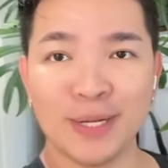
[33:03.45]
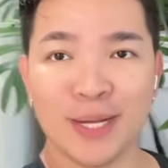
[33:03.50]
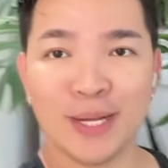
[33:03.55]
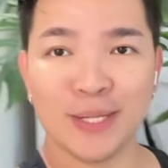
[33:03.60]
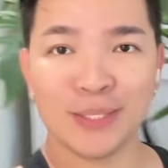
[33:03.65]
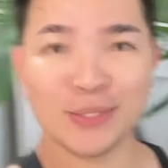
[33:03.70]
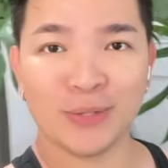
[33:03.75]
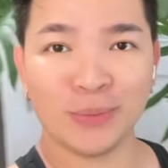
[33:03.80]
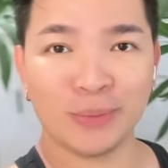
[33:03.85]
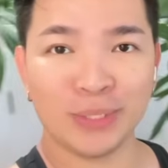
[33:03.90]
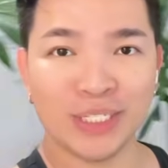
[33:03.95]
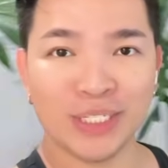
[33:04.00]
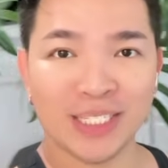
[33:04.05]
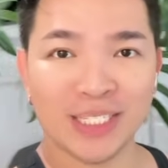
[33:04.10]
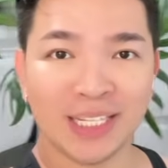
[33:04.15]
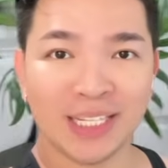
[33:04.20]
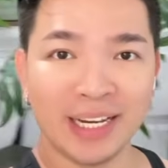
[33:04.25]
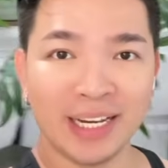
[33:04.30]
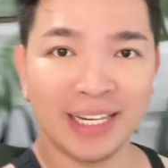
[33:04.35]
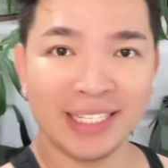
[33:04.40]
So we're
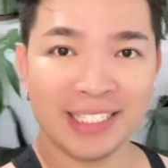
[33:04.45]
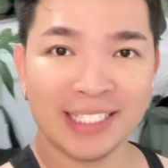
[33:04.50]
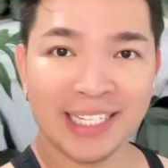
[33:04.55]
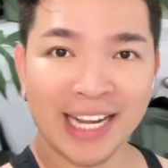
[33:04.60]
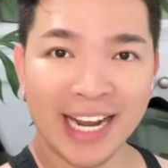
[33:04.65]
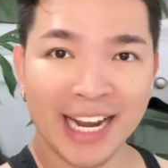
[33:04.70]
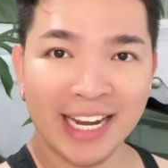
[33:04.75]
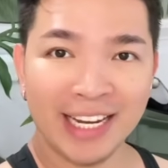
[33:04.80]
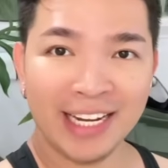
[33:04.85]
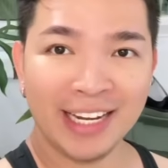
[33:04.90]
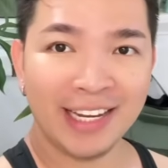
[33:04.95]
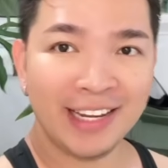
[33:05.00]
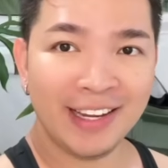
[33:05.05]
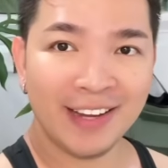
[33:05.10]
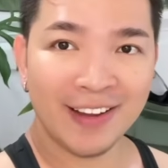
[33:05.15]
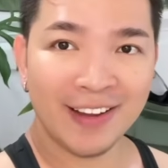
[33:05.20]
just gonna tidy